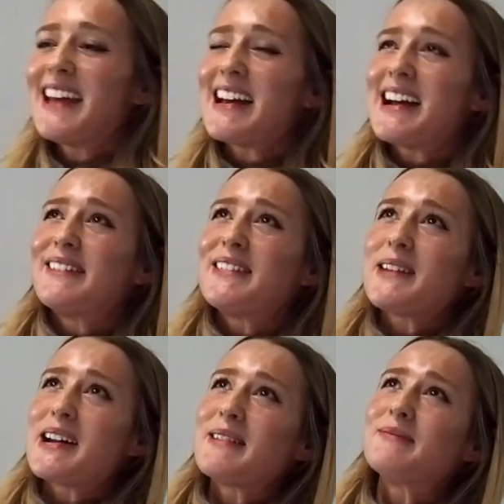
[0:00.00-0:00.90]
yeah,
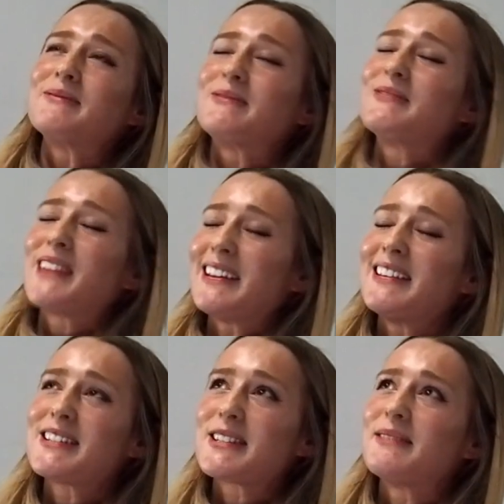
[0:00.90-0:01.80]
I am.
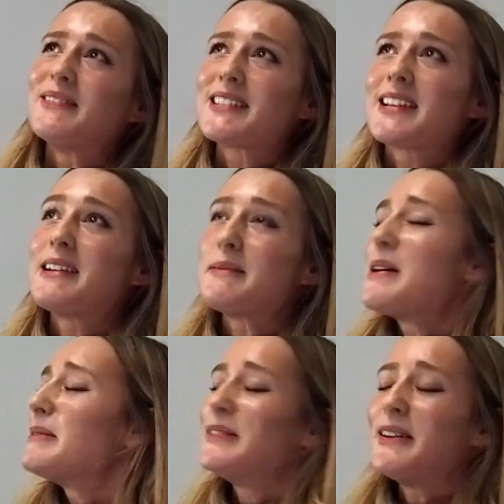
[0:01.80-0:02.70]
Thank you so much. I am.
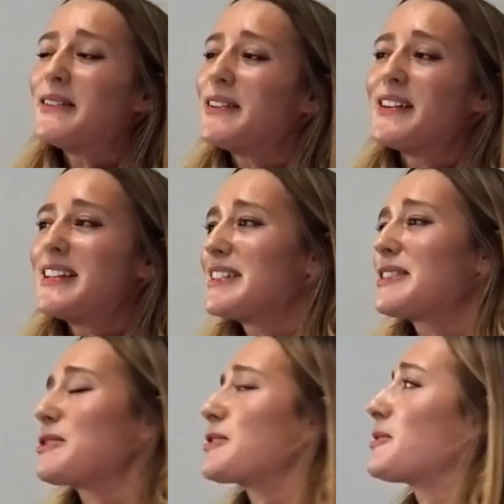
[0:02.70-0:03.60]
No, I
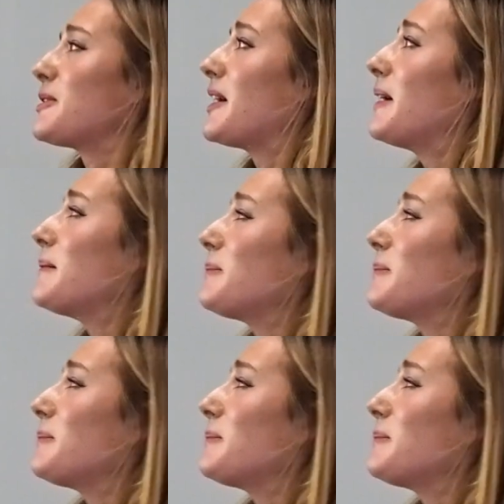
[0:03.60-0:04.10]
didn't just draw that.